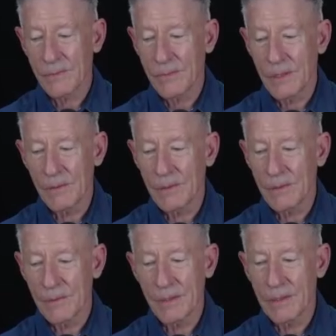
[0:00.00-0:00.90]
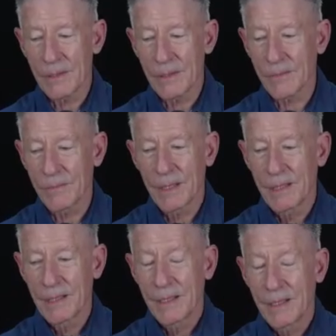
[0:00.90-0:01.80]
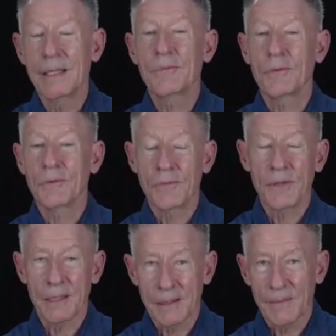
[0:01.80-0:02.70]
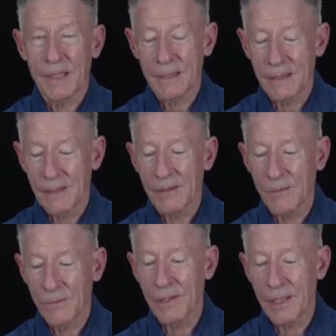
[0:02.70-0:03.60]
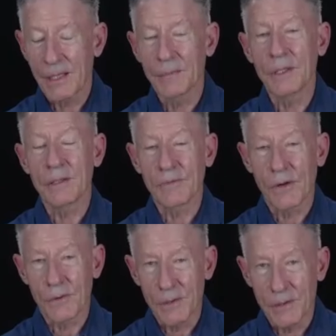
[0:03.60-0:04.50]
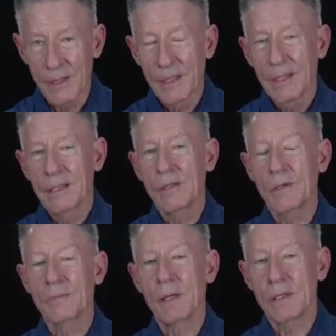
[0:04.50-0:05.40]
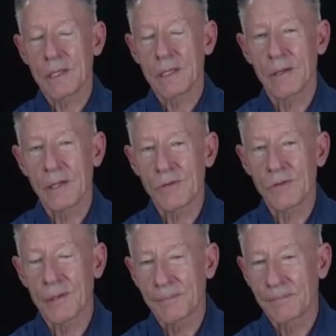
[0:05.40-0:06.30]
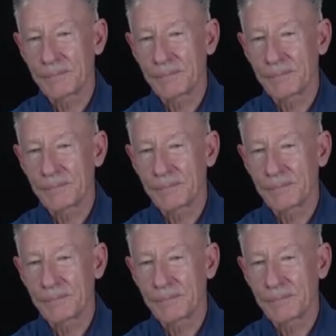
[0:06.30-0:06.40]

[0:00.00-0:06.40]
a different feeling, and one that I'm looking forward to experiencing on this run.